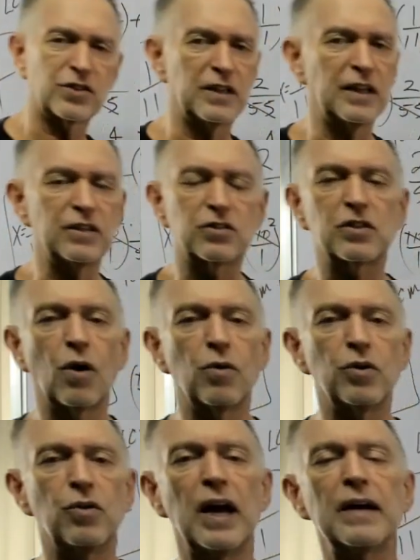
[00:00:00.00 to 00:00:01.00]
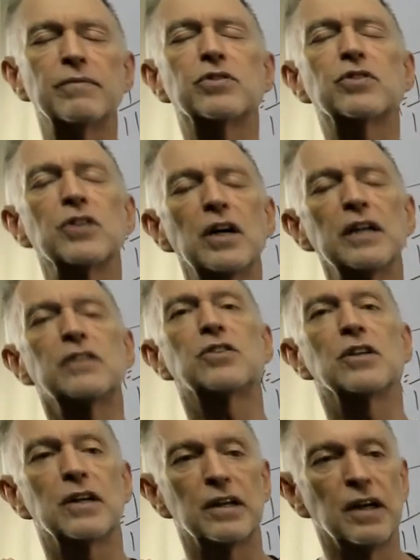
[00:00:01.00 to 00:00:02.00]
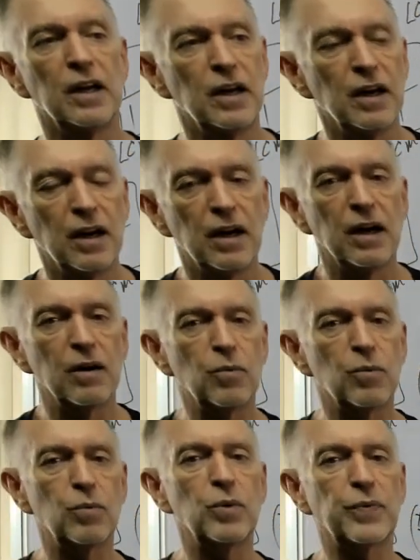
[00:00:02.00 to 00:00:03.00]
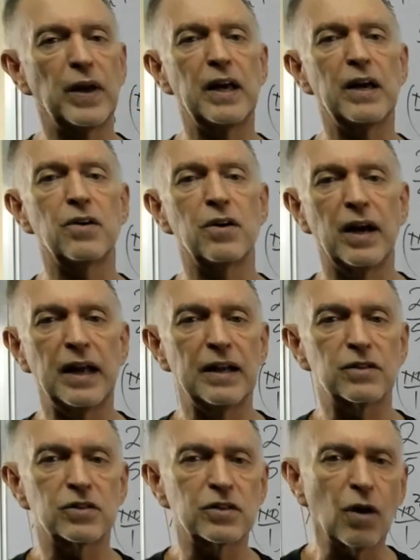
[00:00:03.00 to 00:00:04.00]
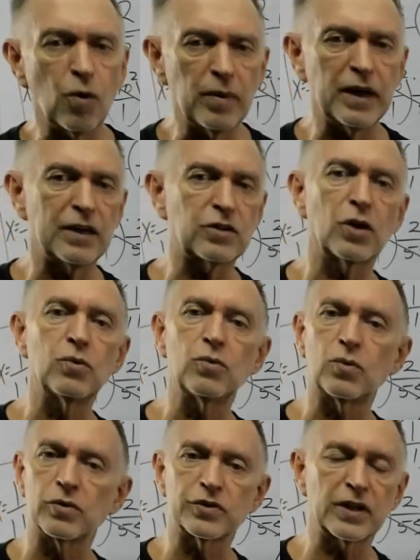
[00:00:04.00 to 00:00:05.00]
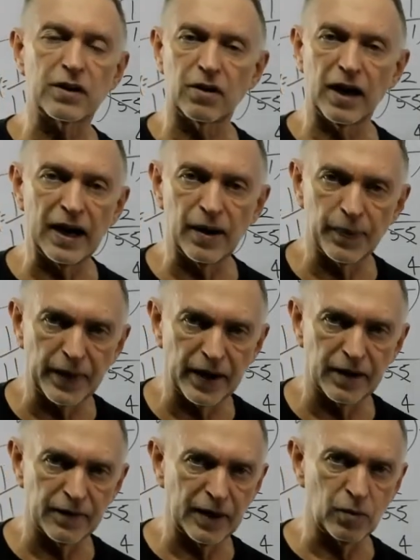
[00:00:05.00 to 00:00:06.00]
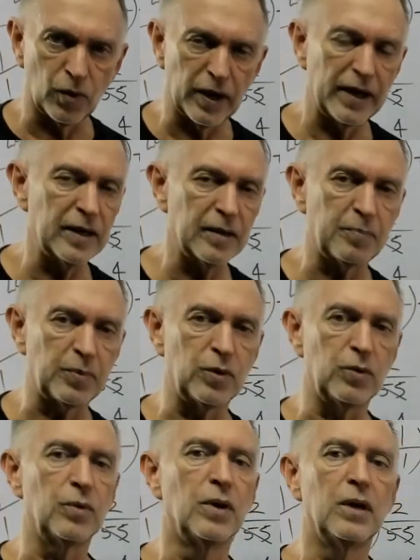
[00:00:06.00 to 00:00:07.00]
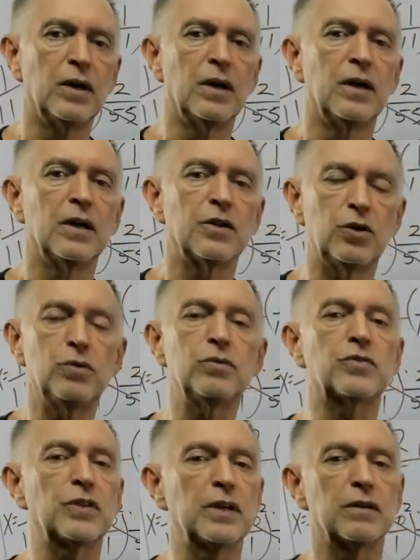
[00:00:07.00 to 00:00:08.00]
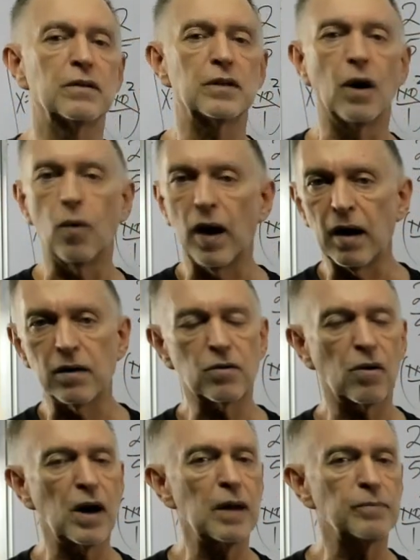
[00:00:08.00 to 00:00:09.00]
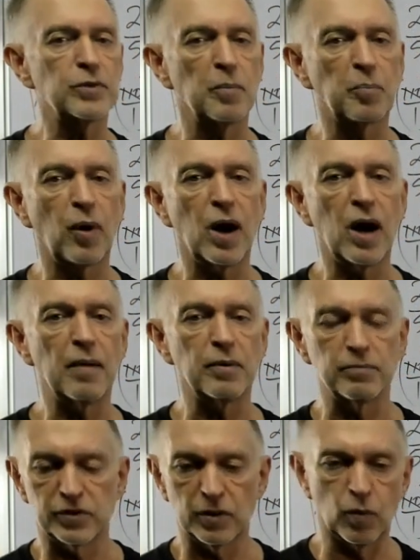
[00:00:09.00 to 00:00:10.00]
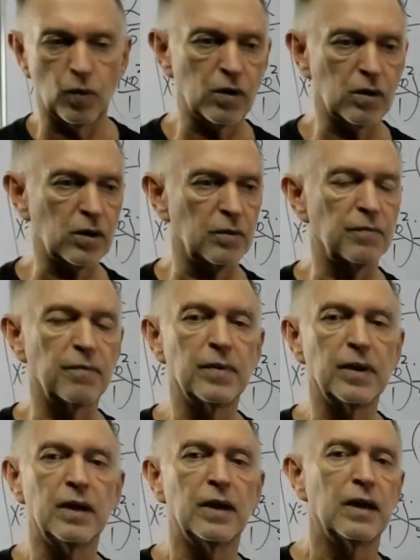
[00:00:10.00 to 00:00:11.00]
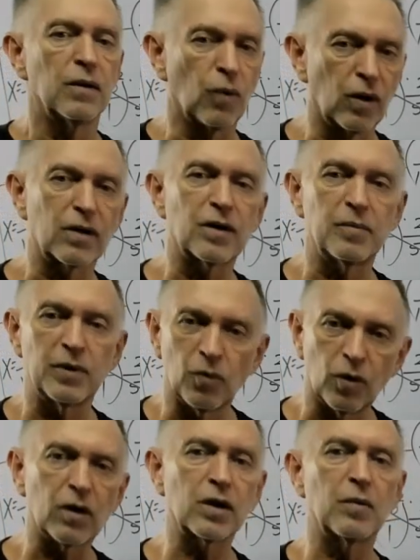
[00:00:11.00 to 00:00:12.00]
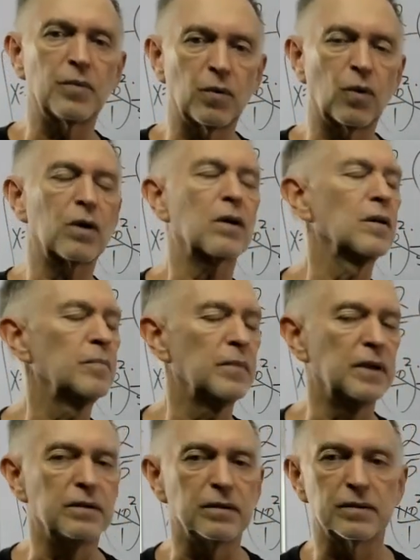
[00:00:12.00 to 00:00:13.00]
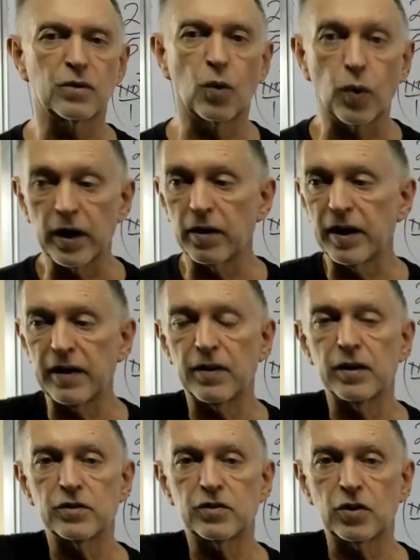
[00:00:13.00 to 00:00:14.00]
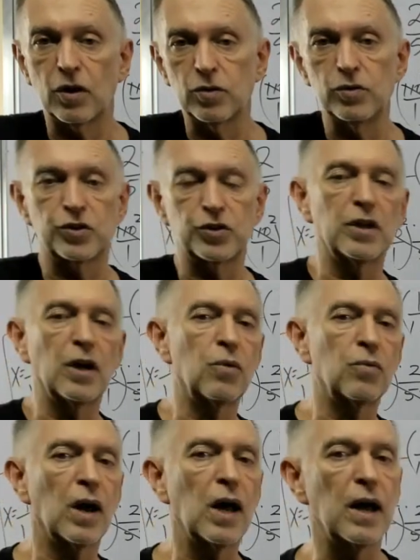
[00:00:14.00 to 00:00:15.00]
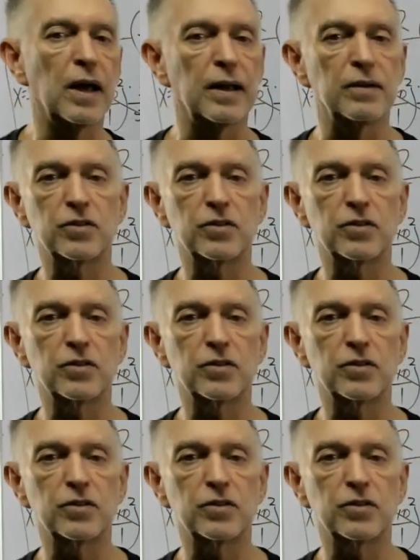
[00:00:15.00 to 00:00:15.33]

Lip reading: You have such a, with the internet, so many tools that are out there that will help you. Use it. Go out and grab some problems and work them. Work them and work them and work them and query the solution online.